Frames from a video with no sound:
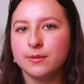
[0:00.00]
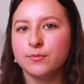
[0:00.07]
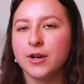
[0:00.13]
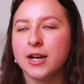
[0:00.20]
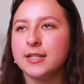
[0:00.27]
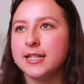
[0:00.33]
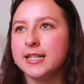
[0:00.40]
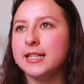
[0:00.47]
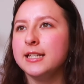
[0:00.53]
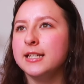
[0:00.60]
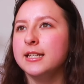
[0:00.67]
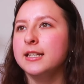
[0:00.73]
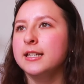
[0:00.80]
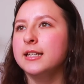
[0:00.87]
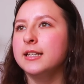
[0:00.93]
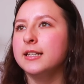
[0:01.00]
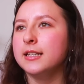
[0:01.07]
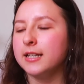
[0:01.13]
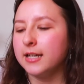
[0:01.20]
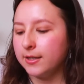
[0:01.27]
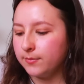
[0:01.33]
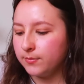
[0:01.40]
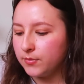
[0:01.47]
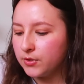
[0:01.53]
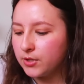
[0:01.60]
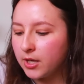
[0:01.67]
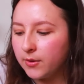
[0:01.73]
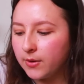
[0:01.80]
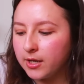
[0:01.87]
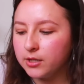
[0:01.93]
them ready.
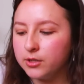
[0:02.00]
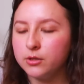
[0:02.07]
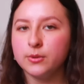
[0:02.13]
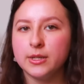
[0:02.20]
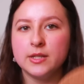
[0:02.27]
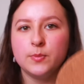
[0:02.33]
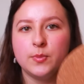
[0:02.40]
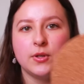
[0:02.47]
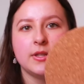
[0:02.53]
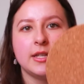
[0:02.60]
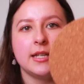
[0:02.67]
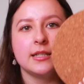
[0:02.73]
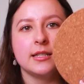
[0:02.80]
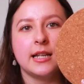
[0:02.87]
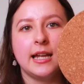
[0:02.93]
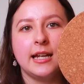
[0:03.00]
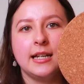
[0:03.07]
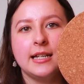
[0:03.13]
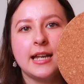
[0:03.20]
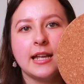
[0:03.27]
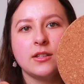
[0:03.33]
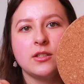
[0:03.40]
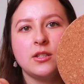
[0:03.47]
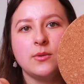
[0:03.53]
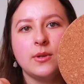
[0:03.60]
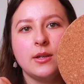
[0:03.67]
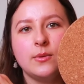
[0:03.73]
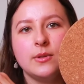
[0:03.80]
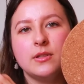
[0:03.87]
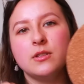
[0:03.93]
So I could always put this like next to
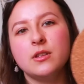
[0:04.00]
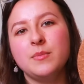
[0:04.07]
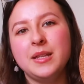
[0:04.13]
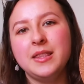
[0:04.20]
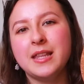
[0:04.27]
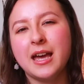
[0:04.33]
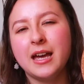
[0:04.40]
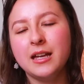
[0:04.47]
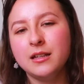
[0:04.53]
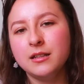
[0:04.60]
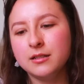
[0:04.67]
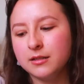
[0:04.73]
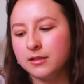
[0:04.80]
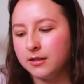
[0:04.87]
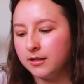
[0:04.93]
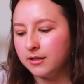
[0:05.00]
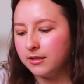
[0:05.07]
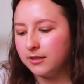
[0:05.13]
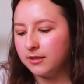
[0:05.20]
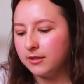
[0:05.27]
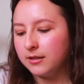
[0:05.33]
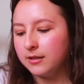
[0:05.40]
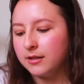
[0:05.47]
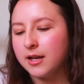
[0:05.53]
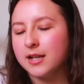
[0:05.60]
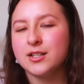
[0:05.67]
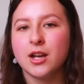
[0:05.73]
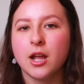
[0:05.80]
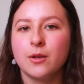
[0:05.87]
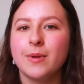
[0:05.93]
it with some in there. I
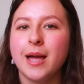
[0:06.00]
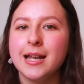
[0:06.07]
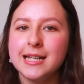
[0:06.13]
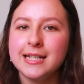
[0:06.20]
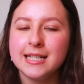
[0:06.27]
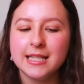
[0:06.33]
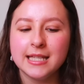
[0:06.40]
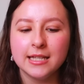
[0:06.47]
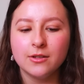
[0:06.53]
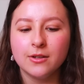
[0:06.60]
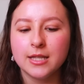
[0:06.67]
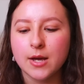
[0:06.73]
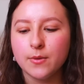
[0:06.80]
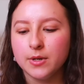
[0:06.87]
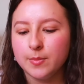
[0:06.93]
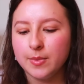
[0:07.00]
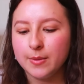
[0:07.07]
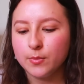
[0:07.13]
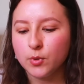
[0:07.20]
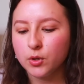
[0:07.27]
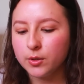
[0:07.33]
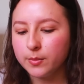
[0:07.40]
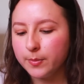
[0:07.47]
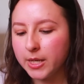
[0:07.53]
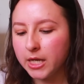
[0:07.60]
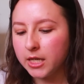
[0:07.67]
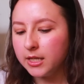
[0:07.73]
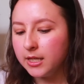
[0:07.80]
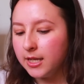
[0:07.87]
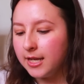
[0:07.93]
don't know, I need to think on that one a bit more,
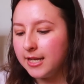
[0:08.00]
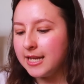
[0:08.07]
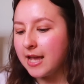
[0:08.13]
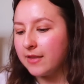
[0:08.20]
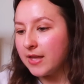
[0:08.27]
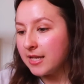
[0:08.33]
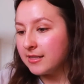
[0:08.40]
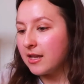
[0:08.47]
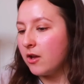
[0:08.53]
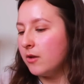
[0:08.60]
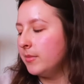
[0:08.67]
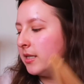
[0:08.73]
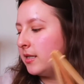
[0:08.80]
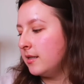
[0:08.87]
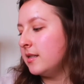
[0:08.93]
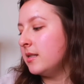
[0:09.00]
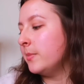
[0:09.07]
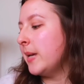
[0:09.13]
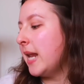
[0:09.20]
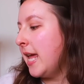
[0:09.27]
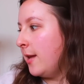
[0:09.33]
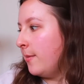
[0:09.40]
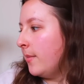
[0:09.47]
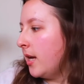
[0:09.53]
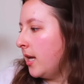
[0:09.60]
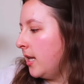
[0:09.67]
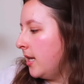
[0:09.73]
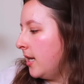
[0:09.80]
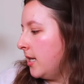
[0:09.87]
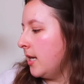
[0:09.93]
but yeah, that's how I'm going to display
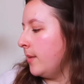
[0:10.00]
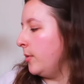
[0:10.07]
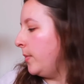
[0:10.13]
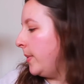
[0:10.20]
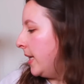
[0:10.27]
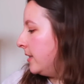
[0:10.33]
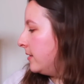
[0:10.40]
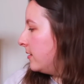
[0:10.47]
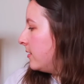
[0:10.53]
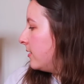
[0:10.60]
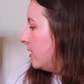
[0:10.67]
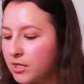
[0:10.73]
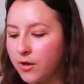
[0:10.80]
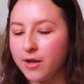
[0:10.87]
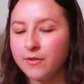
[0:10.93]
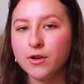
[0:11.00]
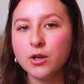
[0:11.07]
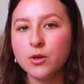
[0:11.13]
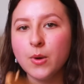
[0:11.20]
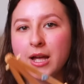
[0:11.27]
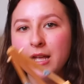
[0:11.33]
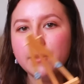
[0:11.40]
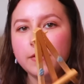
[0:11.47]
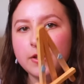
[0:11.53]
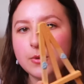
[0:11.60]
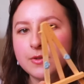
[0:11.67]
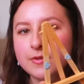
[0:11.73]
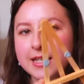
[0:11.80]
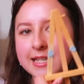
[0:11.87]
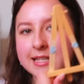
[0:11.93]
my enamel pins. So I've got quite a few
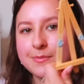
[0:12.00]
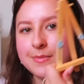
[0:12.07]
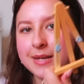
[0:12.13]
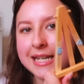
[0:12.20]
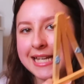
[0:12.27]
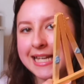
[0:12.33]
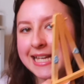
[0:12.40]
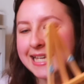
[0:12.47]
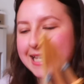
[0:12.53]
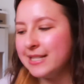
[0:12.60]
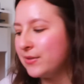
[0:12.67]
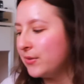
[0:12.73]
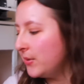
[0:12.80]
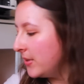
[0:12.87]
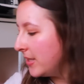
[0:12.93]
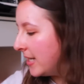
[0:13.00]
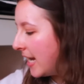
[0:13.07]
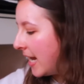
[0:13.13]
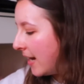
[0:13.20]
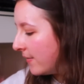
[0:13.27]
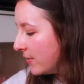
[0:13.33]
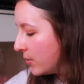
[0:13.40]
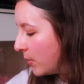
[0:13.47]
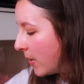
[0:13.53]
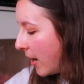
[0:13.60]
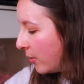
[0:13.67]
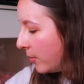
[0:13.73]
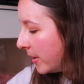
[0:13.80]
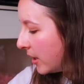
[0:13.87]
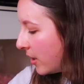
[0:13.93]
of these mini easels in here as
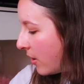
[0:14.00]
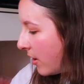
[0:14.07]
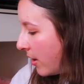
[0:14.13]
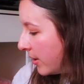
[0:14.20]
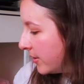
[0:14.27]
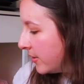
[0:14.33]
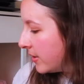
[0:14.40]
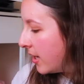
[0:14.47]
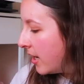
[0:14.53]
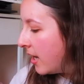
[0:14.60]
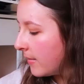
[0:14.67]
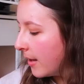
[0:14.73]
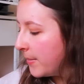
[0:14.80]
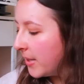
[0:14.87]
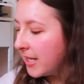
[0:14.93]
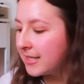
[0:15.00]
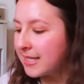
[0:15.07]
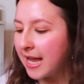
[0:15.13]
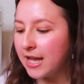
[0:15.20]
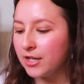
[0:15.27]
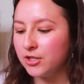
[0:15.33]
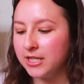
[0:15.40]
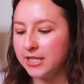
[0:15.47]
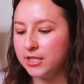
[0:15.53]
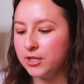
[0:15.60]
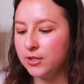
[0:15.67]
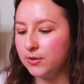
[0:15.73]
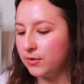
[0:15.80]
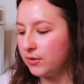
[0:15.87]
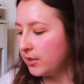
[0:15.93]
well, because I actually
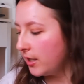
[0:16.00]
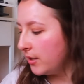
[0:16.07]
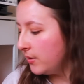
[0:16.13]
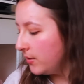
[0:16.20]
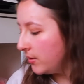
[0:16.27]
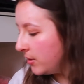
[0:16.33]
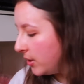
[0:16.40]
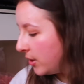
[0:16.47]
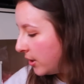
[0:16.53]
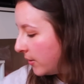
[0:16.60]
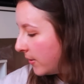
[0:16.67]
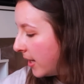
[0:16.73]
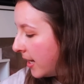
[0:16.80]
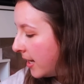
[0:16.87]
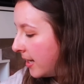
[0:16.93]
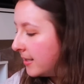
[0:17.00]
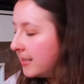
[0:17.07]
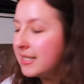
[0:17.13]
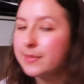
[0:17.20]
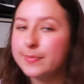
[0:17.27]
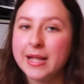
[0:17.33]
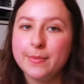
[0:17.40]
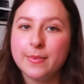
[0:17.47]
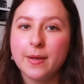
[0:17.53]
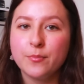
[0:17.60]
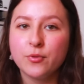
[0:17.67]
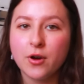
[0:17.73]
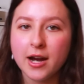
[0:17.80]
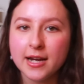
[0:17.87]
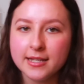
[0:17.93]
use those to display my
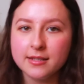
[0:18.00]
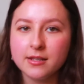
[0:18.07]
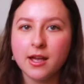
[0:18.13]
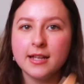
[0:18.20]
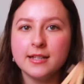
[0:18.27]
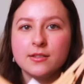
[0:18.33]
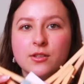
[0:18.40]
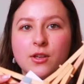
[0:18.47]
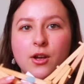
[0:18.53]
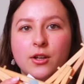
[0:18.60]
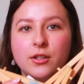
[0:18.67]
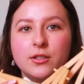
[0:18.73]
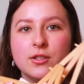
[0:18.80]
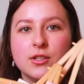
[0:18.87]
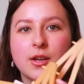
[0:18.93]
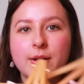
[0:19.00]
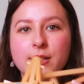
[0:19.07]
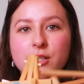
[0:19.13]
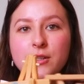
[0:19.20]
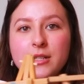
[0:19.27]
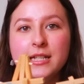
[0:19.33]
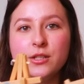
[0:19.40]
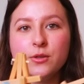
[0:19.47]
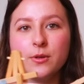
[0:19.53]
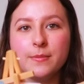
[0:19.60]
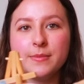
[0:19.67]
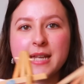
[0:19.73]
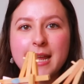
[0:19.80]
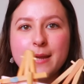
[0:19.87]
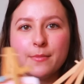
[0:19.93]
price signs on. So I do need to
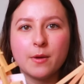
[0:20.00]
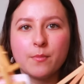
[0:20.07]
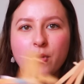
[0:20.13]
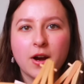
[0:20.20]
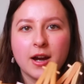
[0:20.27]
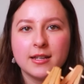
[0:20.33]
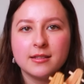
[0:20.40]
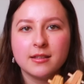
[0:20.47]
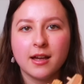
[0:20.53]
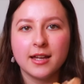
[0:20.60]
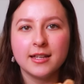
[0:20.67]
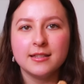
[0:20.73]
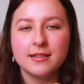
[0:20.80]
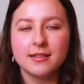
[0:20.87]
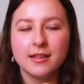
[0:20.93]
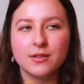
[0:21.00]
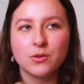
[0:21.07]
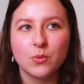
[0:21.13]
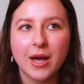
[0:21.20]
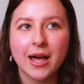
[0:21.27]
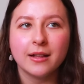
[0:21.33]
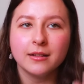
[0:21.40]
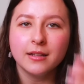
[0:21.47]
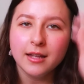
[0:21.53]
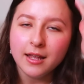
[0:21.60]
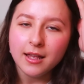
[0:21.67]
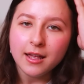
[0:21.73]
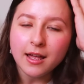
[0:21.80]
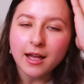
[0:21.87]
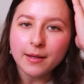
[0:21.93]
update my price signs as well.
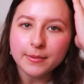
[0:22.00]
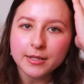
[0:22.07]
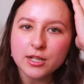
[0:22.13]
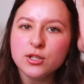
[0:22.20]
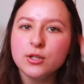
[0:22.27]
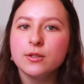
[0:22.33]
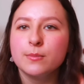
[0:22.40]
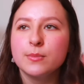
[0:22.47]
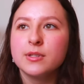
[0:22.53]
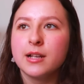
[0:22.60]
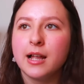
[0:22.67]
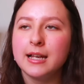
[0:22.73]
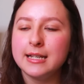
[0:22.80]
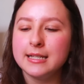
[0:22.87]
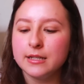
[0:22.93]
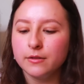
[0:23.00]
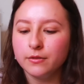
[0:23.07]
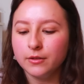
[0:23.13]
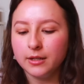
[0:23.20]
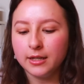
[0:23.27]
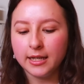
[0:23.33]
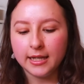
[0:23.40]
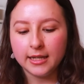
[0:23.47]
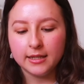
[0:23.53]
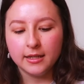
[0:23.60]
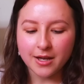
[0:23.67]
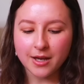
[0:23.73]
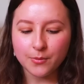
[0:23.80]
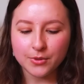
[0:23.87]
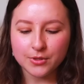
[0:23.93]
I'm going to do them slightly differently.
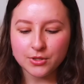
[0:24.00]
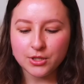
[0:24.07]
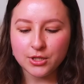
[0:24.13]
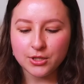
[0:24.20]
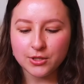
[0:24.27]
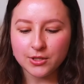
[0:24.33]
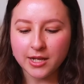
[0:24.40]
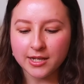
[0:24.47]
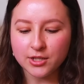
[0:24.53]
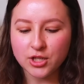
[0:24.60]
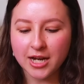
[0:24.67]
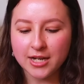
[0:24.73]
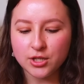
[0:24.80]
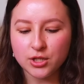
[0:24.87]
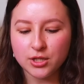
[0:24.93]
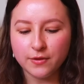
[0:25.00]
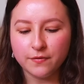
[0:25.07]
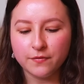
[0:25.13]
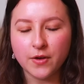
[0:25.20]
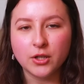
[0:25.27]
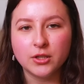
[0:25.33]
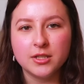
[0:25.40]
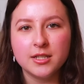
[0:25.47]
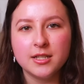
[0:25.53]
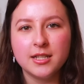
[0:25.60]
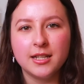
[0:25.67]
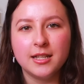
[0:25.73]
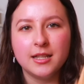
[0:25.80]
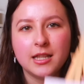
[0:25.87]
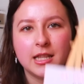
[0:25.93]
I want to like change the
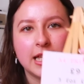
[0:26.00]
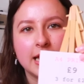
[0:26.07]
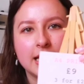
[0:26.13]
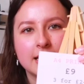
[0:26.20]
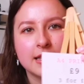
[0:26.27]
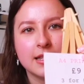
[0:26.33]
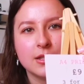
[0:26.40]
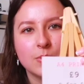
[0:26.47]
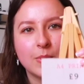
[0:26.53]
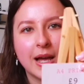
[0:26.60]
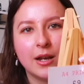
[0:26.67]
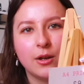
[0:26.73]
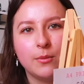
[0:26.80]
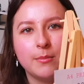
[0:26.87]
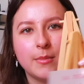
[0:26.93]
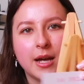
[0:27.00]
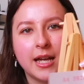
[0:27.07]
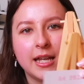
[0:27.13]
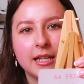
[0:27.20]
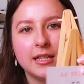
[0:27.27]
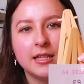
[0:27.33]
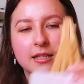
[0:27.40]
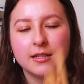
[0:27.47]
font and things as well on my